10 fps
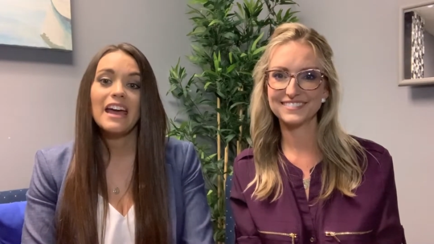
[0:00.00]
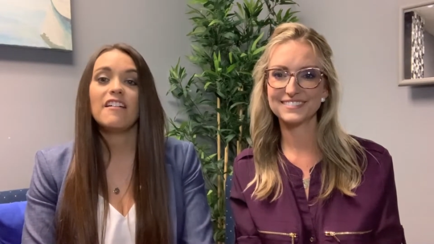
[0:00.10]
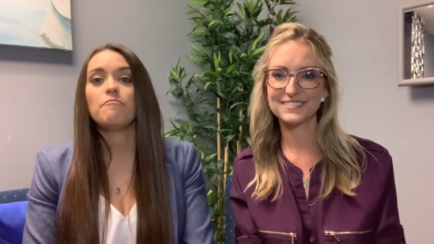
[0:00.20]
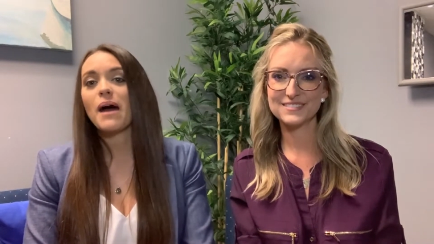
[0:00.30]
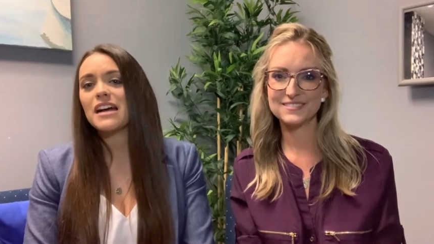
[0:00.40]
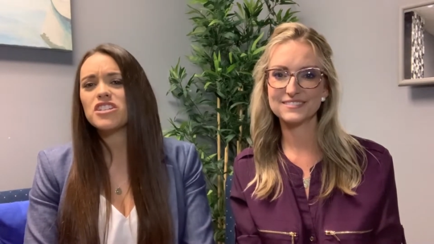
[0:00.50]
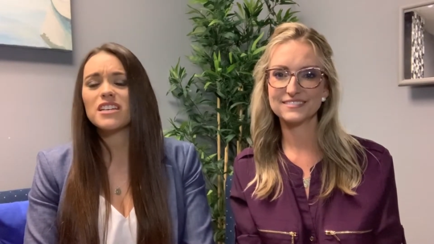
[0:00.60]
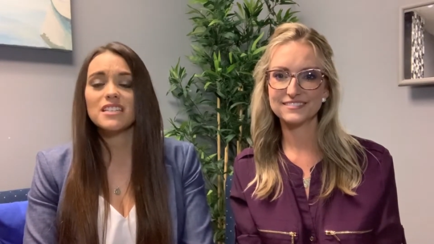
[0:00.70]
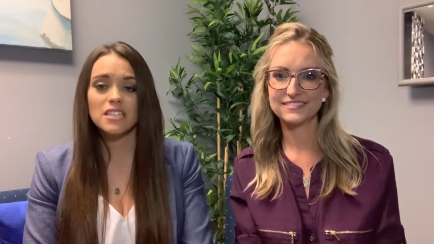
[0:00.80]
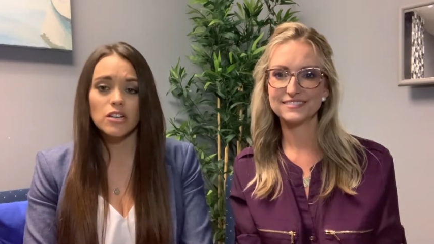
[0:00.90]
Speaker 1: If
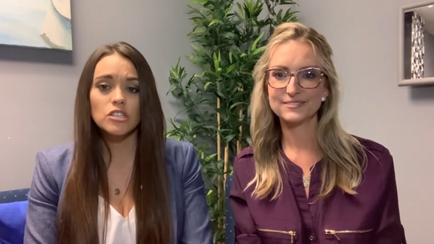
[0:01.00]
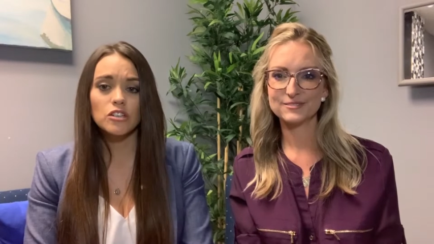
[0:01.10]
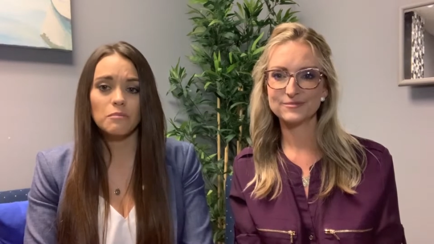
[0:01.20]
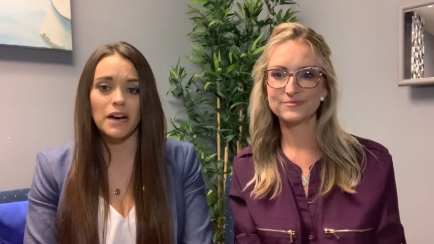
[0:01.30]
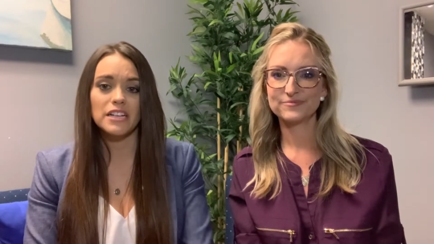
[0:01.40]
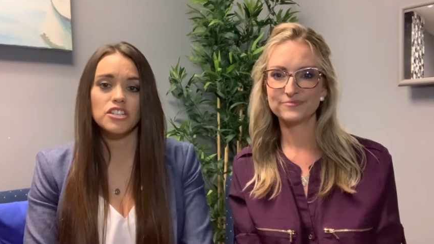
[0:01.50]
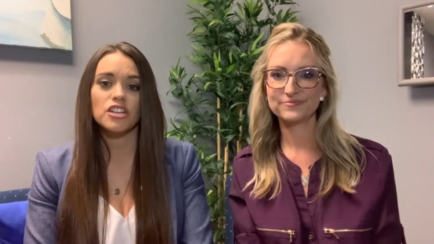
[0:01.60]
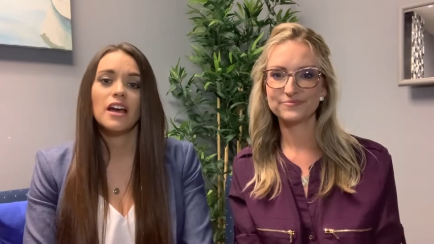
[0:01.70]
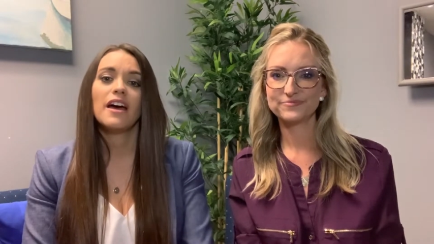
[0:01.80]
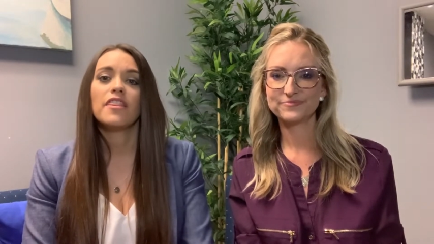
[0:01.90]
patching is still too
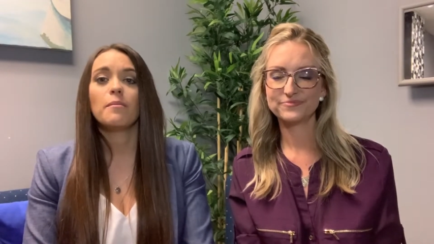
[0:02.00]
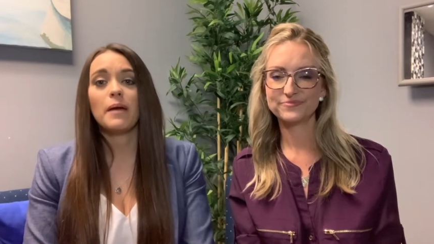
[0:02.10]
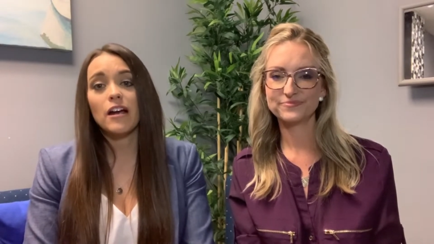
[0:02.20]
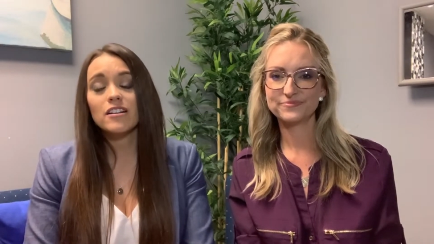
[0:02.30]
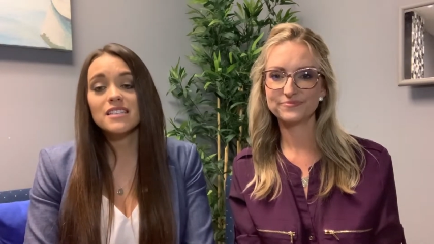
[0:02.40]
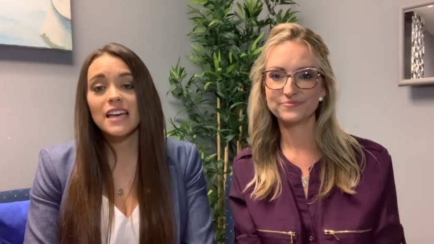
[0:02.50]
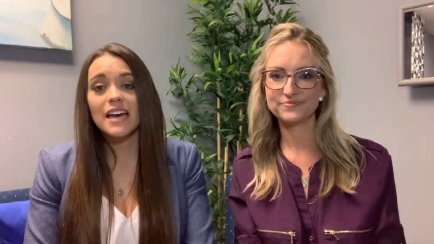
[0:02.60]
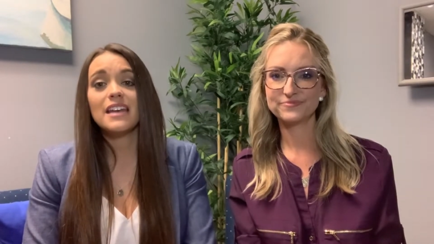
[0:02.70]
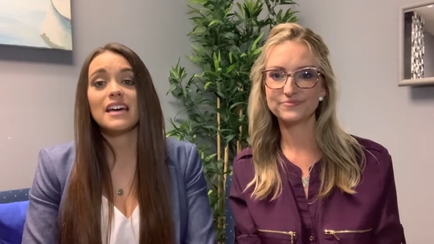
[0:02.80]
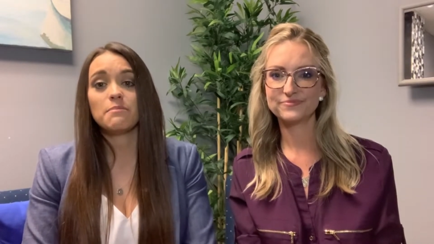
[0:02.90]
much, the parents
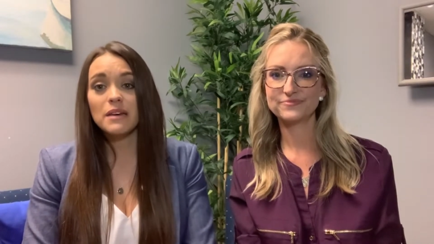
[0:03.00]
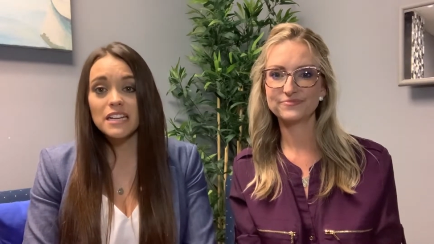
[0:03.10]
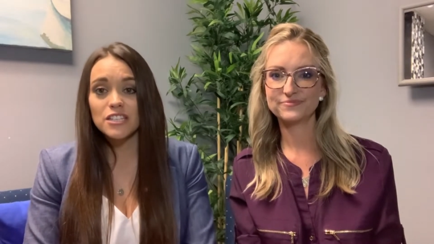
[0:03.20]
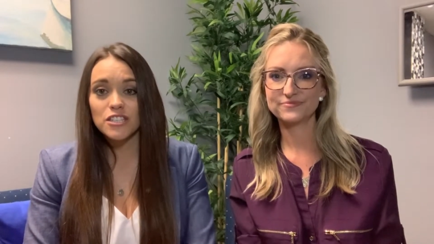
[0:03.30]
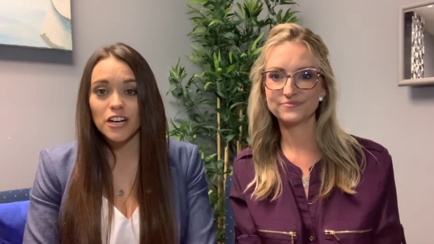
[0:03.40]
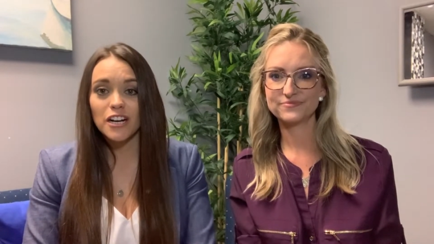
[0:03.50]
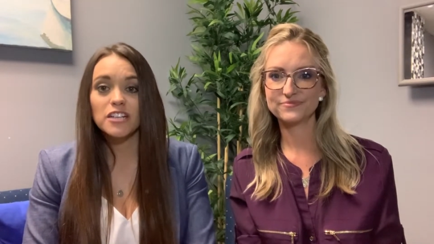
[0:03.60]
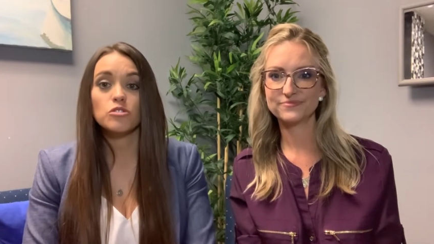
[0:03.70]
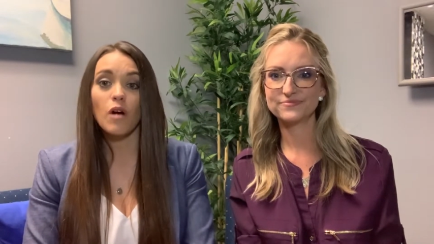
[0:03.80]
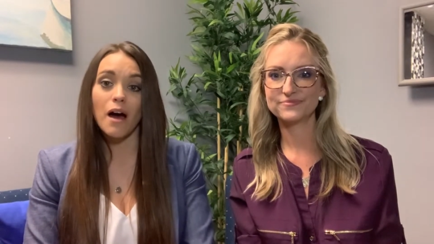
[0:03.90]
can administer
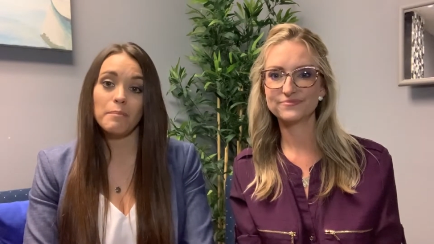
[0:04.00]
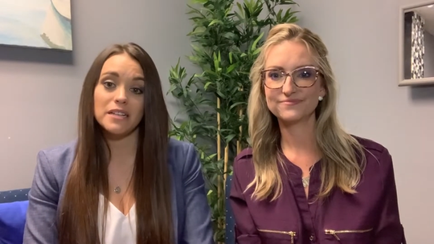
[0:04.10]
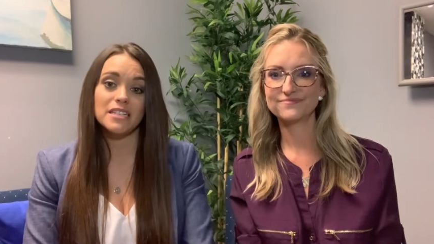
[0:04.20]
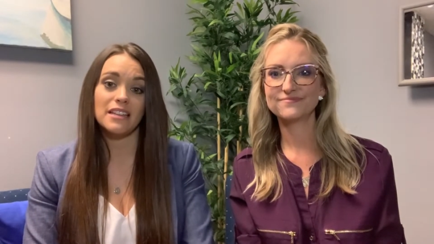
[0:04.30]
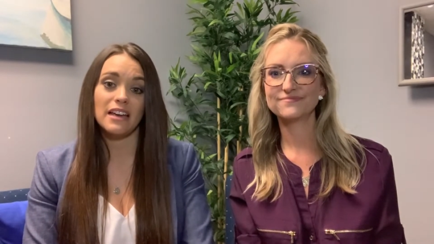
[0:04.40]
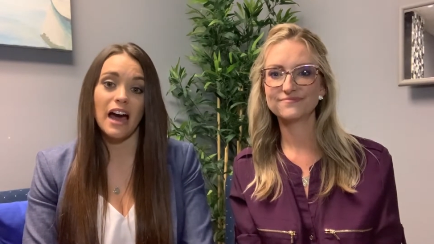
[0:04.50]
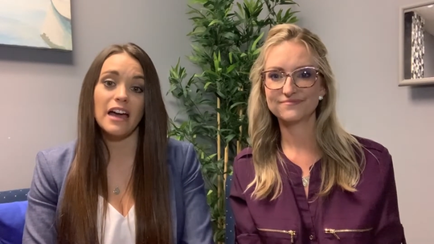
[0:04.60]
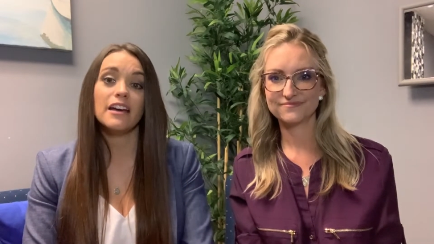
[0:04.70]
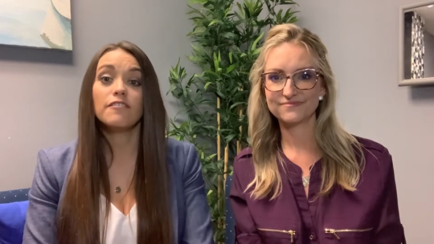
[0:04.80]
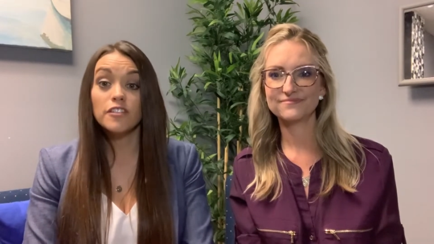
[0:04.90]
a drop into the
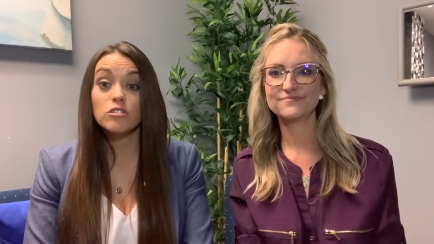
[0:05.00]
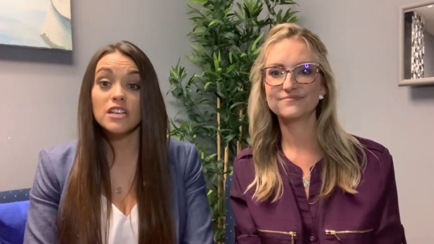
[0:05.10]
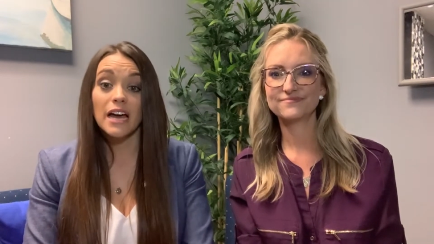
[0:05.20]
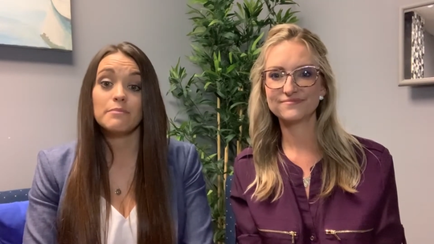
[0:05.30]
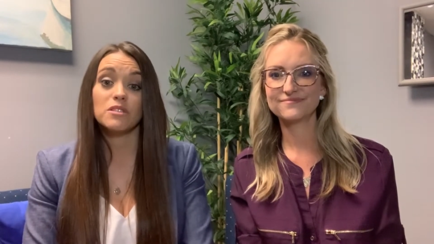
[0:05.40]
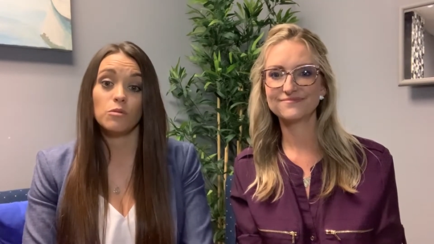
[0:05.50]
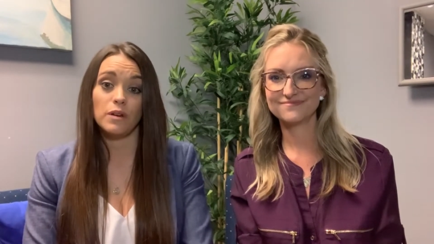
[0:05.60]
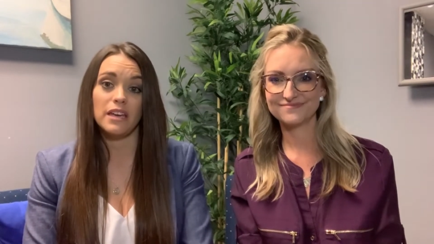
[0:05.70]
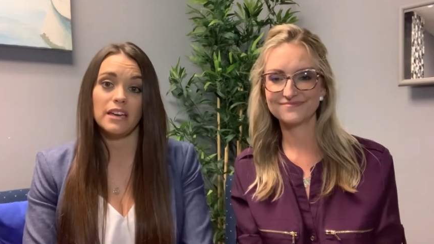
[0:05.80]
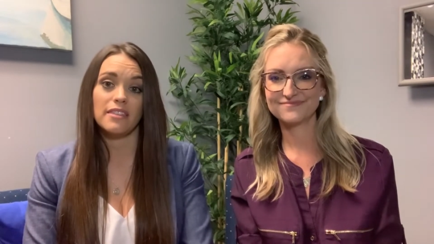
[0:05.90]
eye a few times a
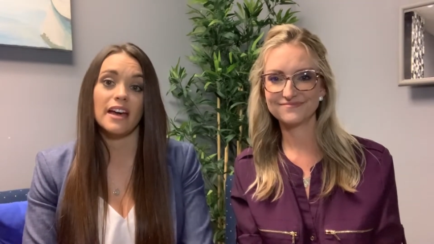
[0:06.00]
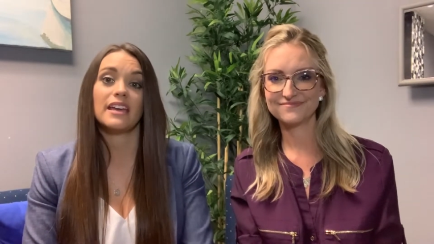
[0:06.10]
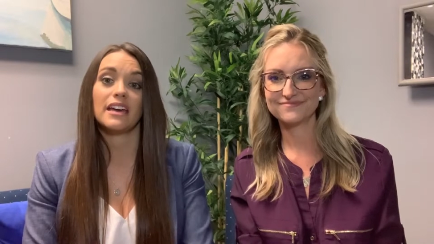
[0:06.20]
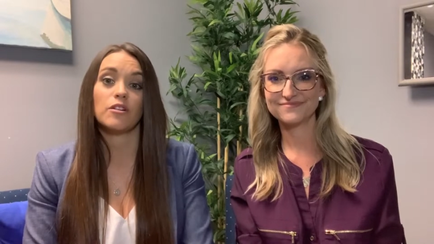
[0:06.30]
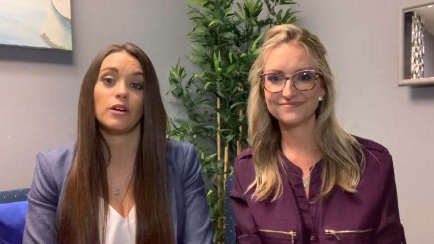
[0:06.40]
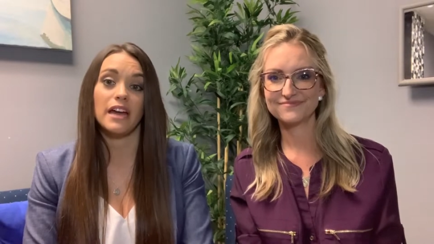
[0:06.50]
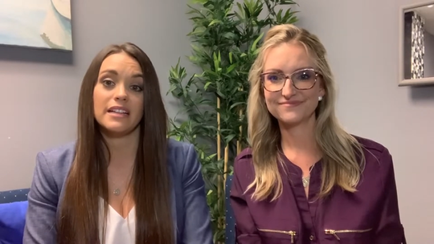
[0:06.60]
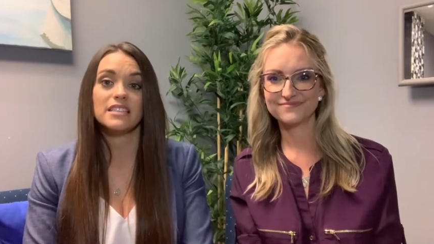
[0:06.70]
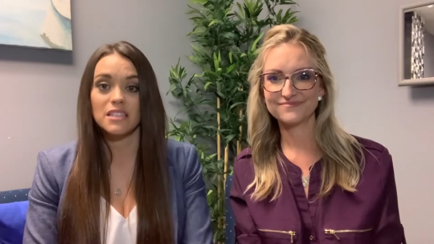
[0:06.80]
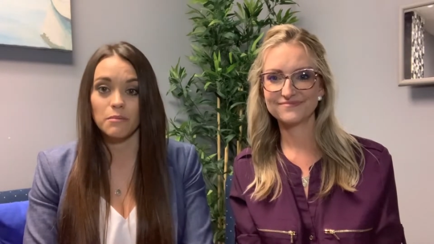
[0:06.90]
week that can
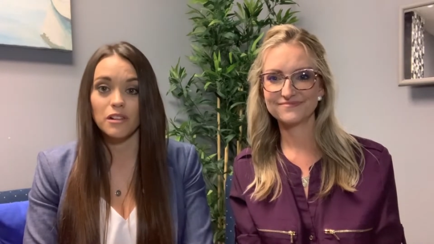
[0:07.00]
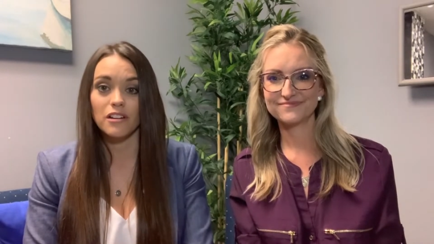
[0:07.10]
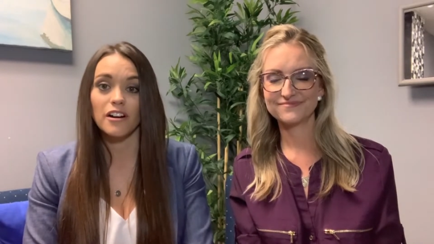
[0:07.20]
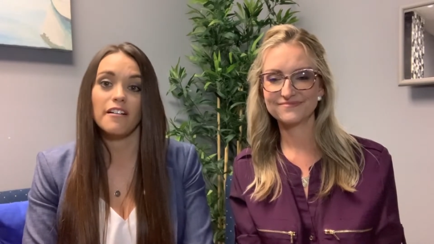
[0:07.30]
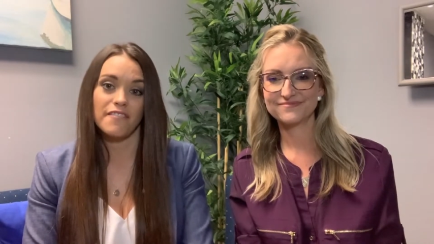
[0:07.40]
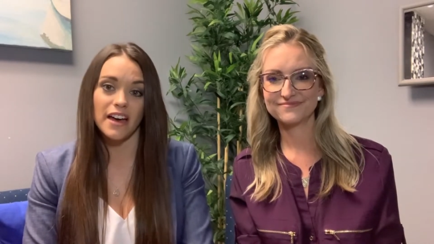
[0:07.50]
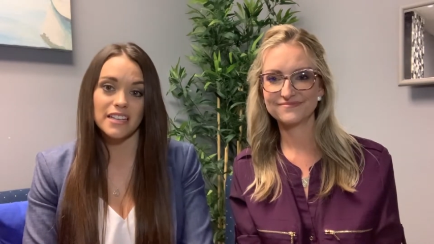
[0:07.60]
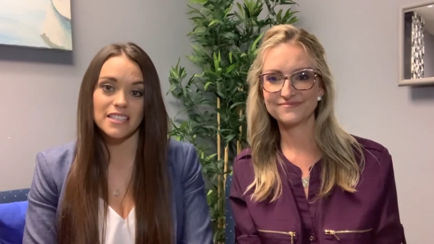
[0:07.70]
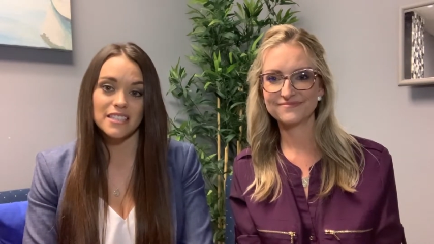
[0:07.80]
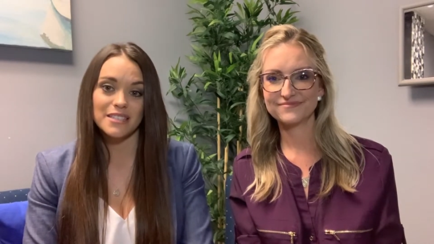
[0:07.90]
create similar effects.